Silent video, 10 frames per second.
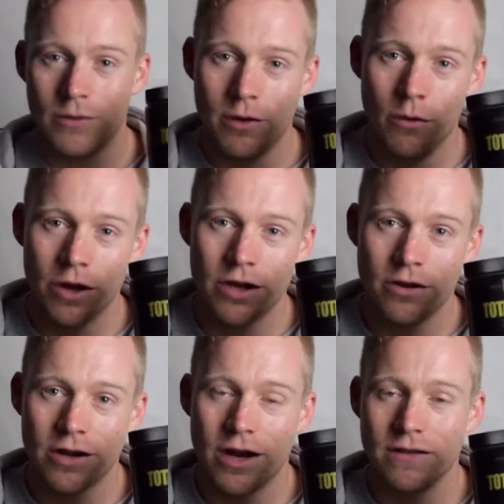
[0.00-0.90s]
We are
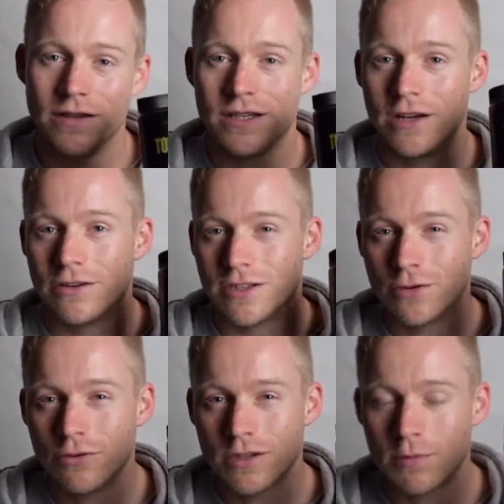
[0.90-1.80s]
working on getting this here as
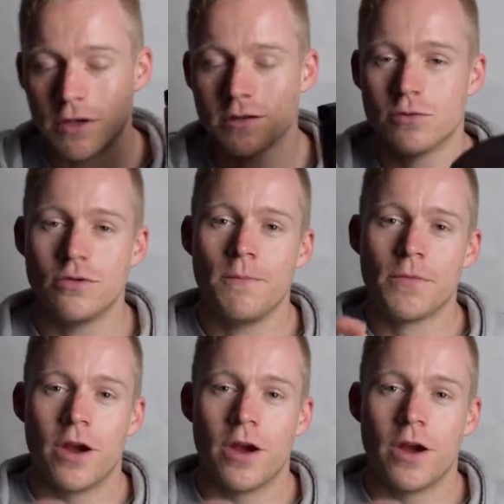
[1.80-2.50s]
soon as possible.